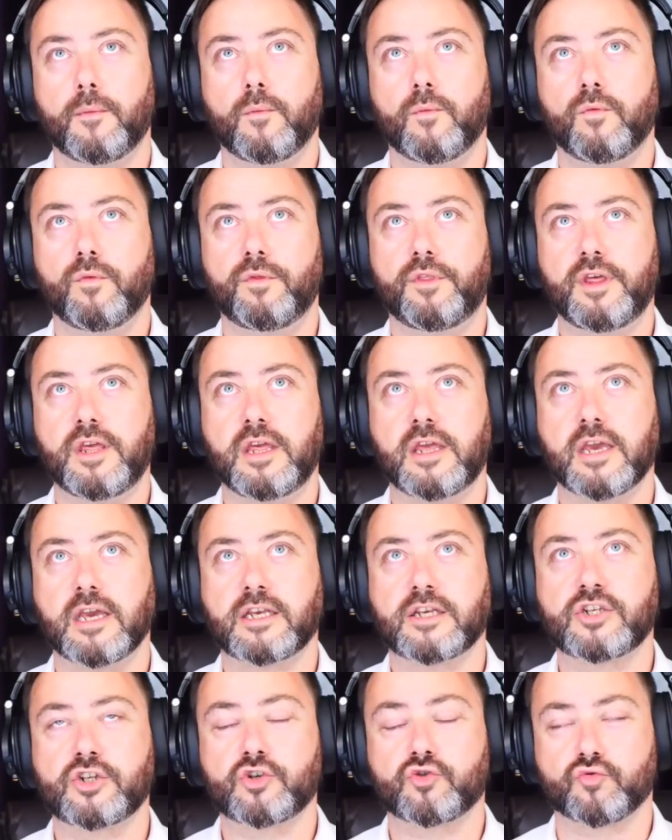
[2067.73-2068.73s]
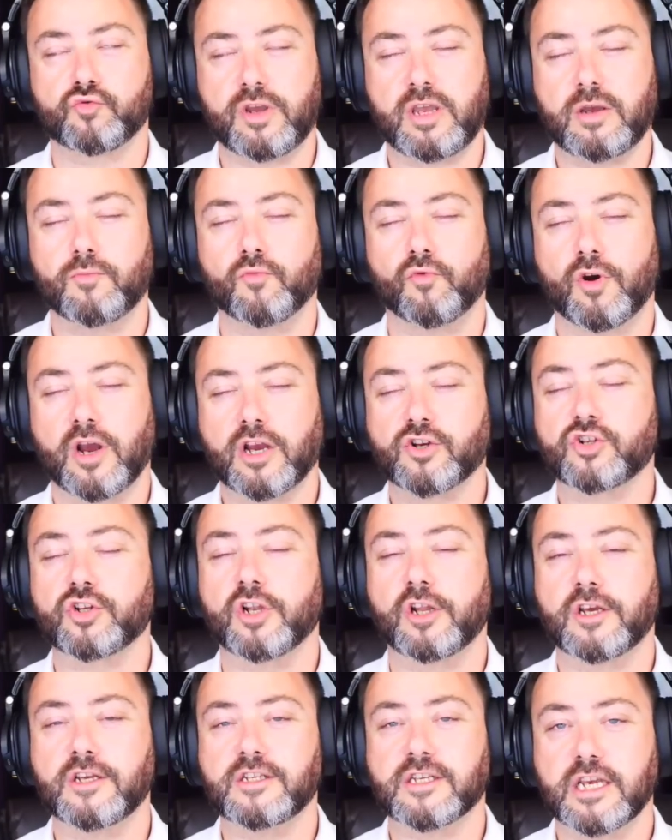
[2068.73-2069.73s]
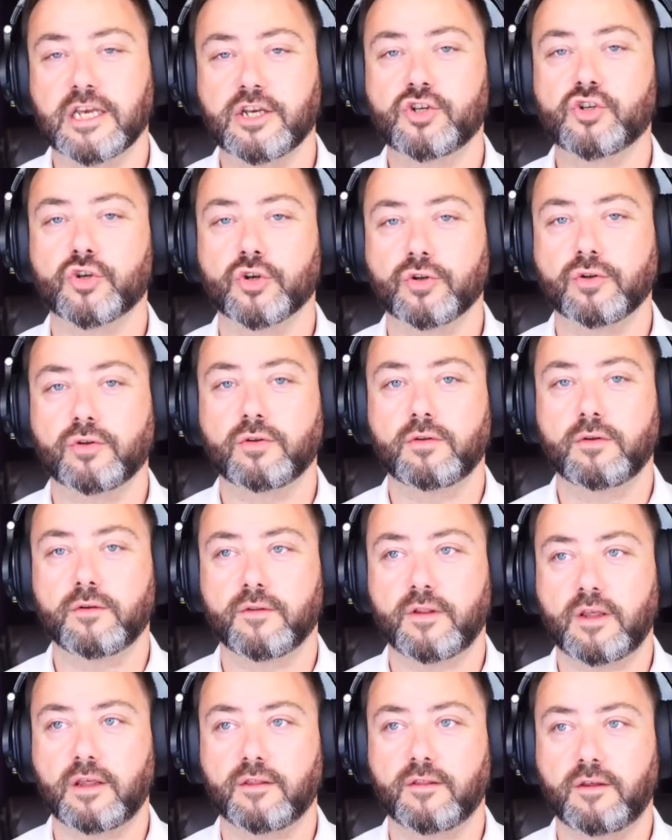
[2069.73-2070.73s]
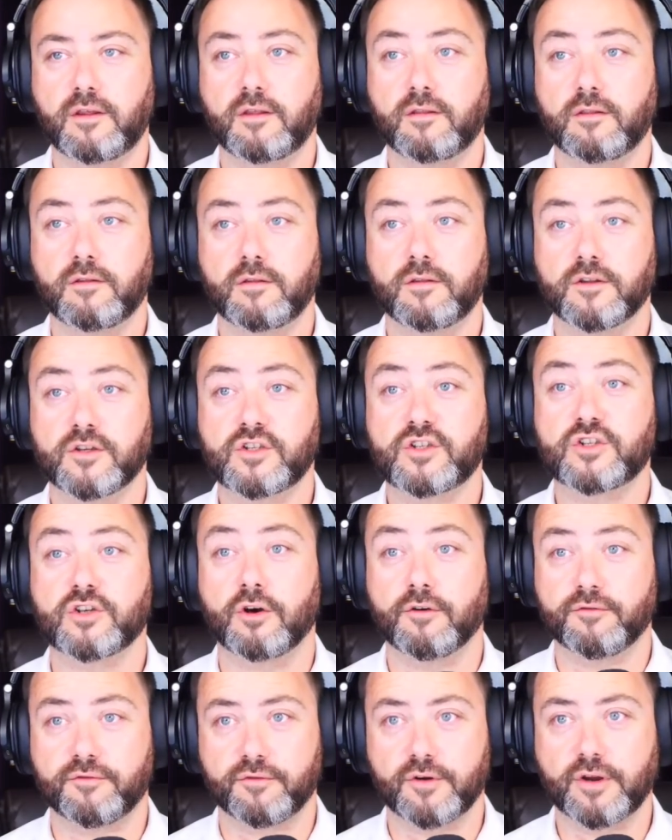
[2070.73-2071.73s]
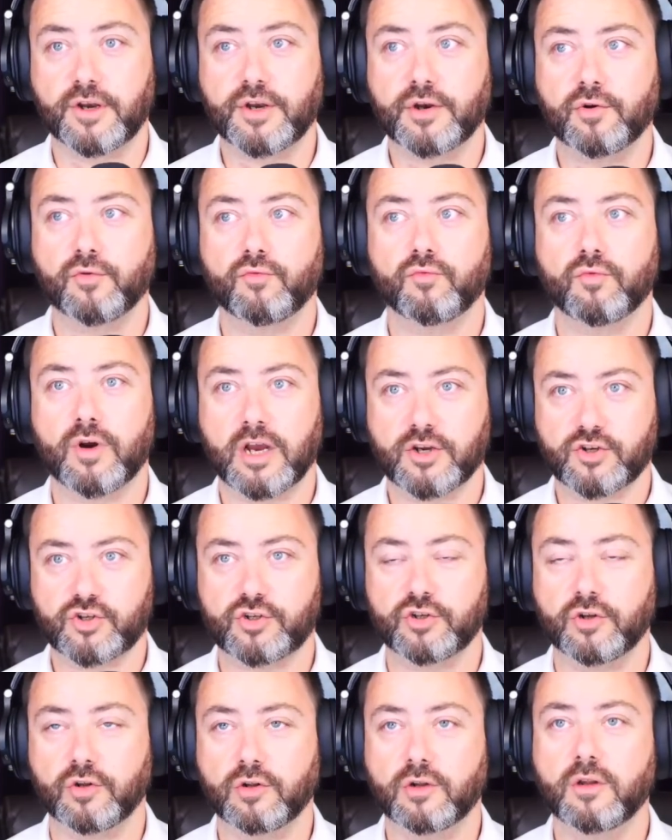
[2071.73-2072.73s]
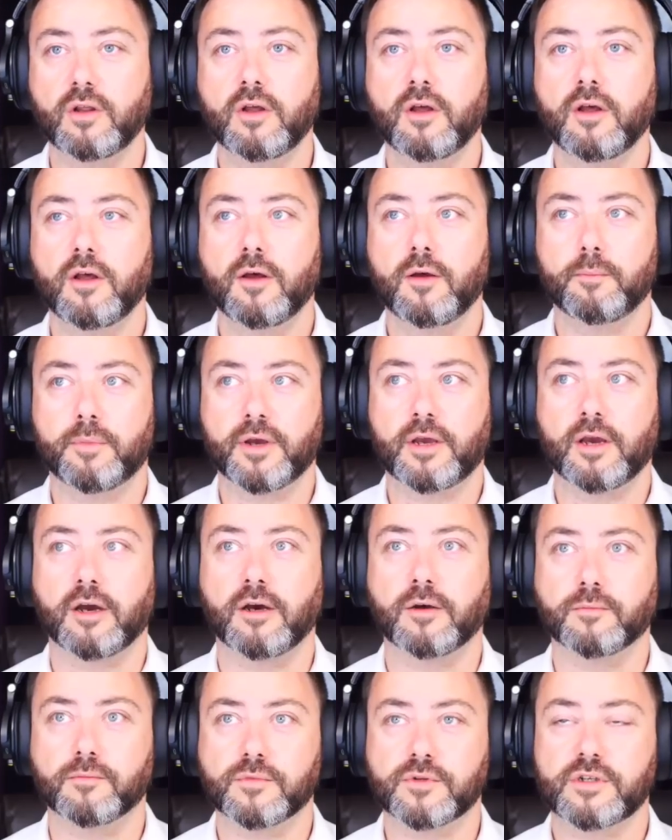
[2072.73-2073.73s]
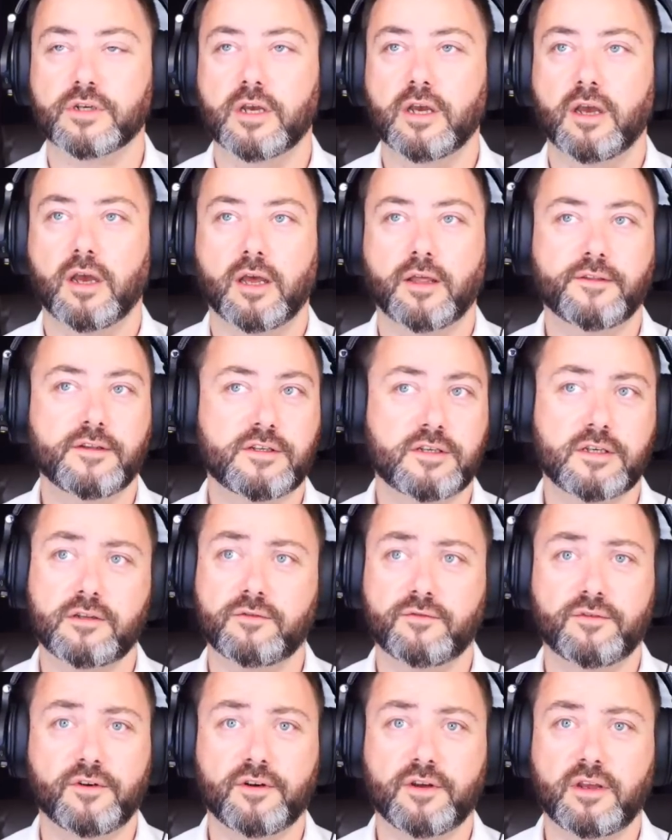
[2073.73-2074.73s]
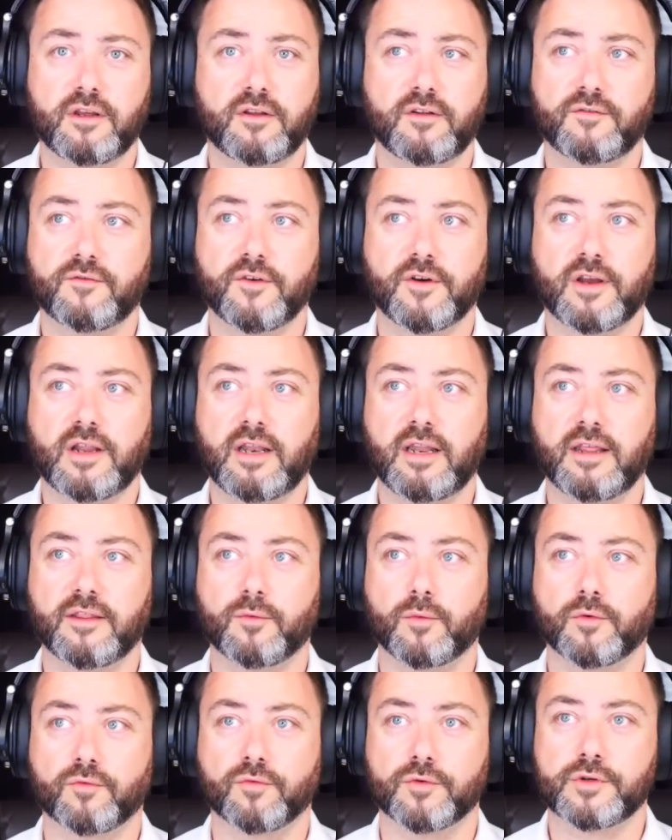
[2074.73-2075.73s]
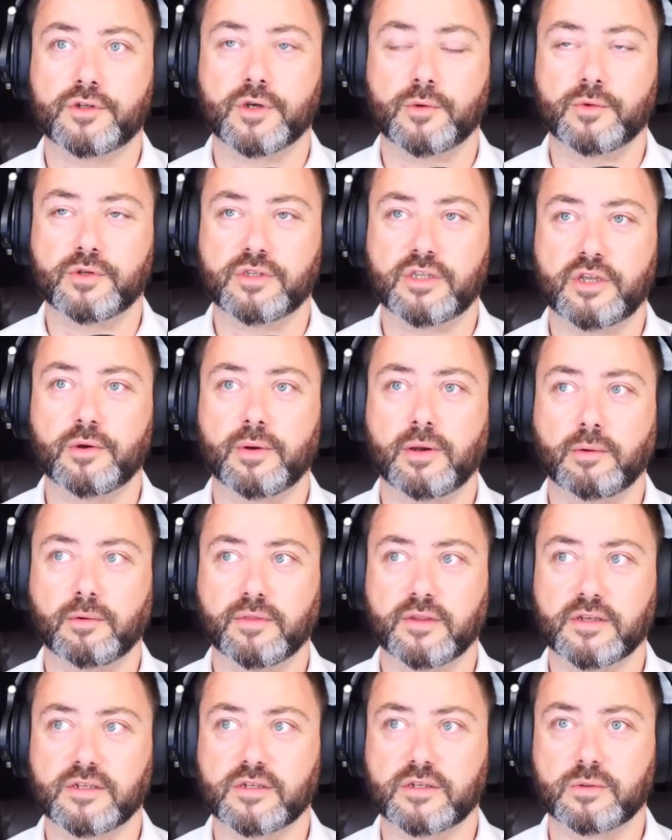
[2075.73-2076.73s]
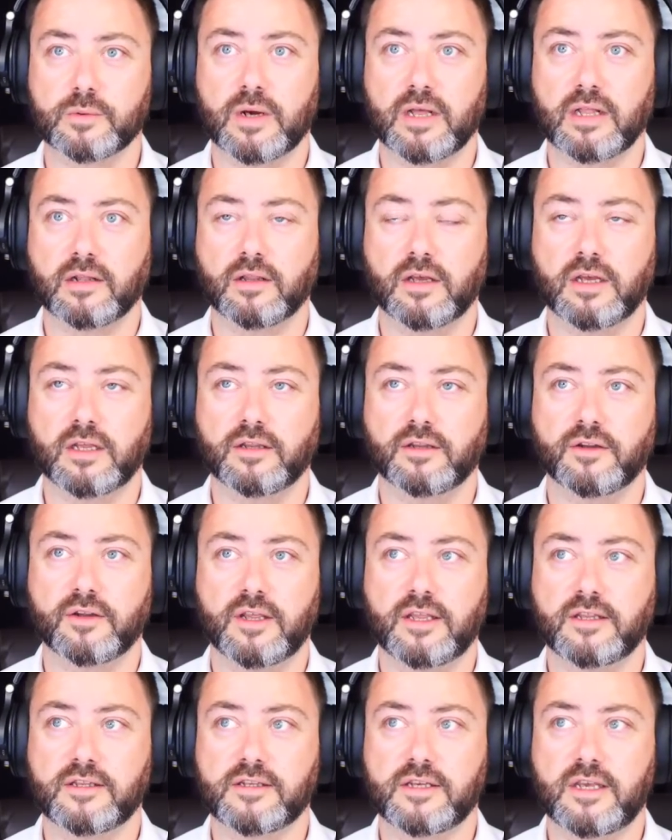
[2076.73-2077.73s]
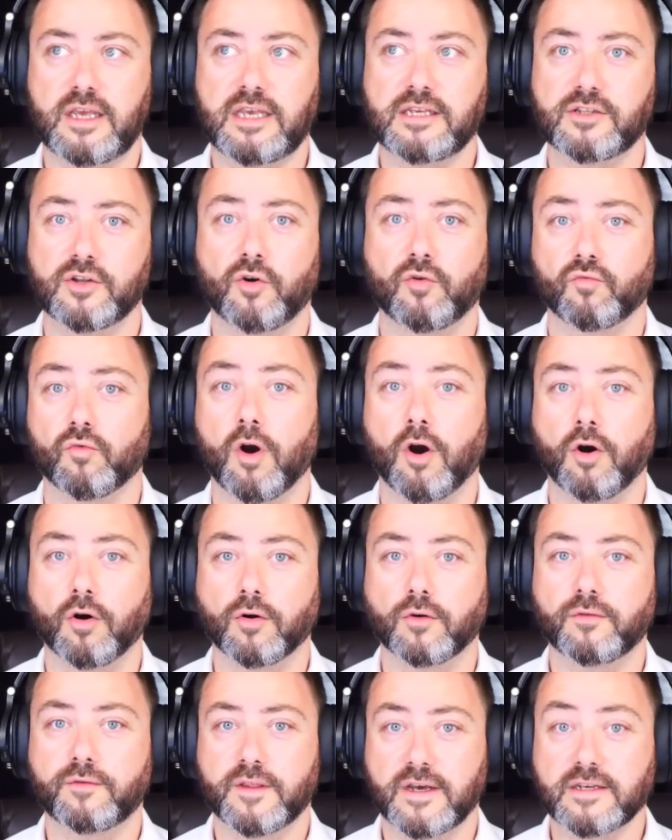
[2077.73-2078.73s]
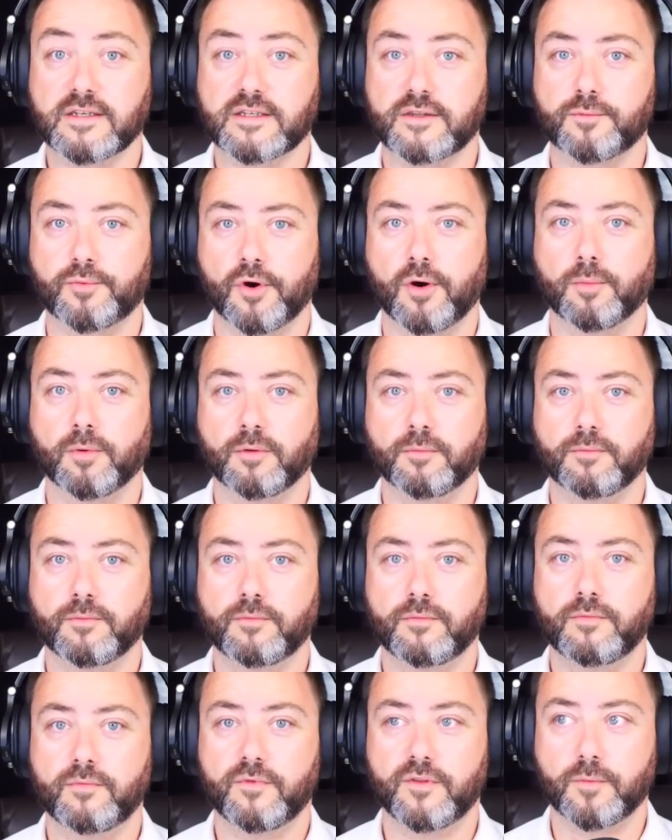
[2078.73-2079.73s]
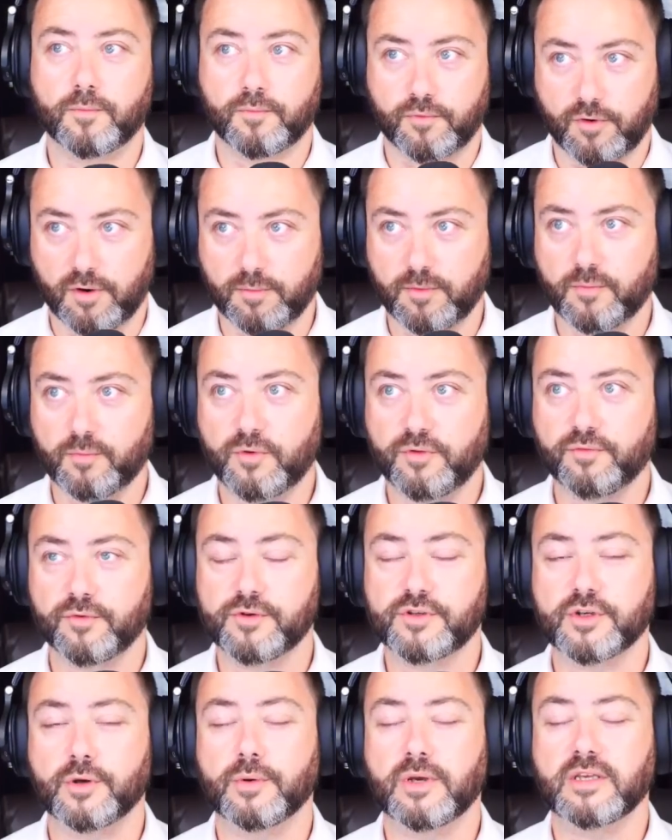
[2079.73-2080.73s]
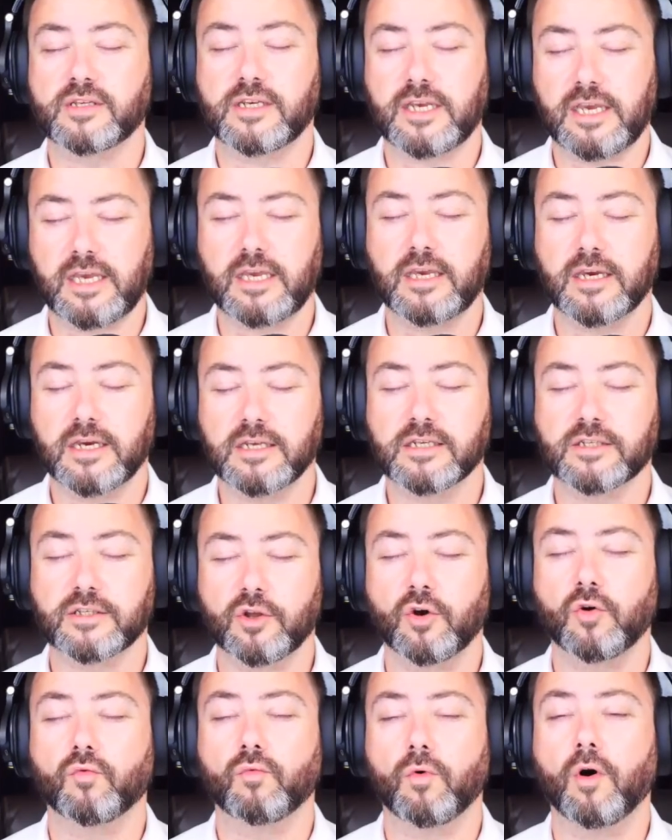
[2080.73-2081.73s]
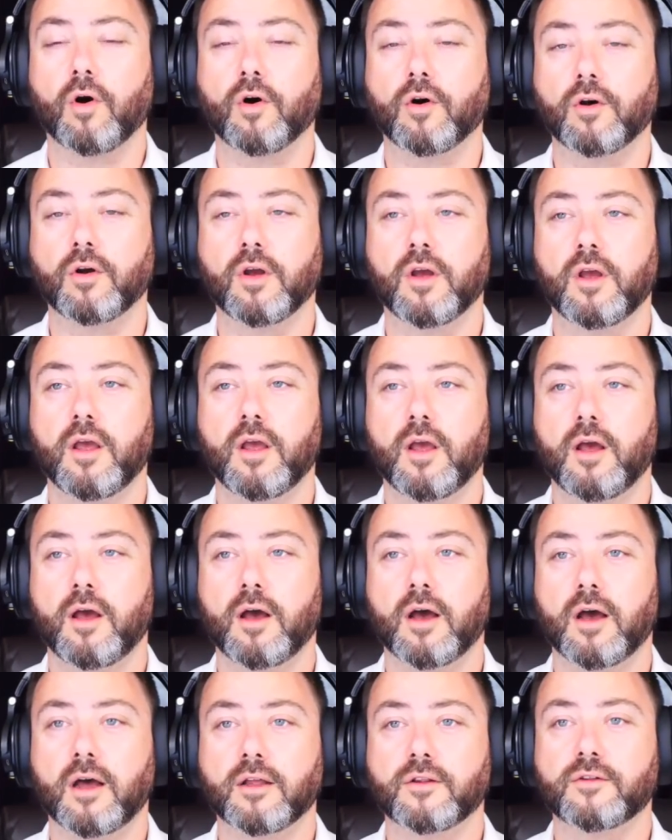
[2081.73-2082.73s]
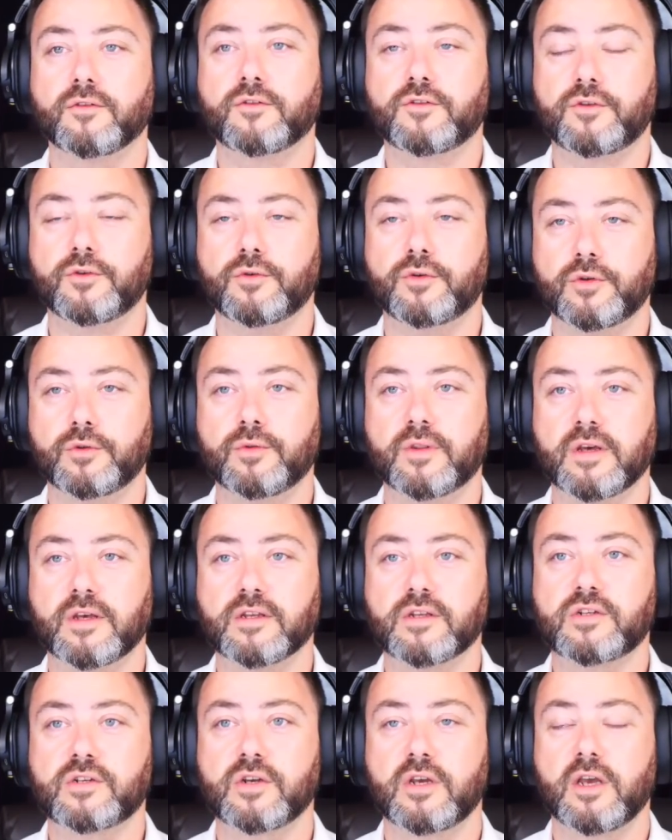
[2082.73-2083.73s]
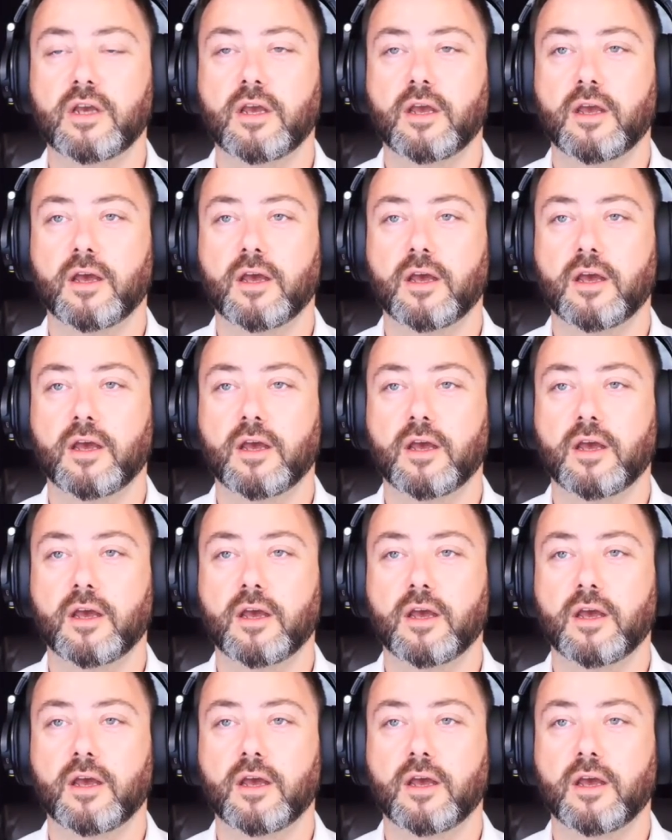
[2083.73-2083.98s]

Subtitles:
the extreme rationalization, the sovereign rational becomes. And this is very, very clear that what Rousseau is doing with this as well. And he's not wrong. That's the problem. The problem with Rousseau is he is not wrong to do this.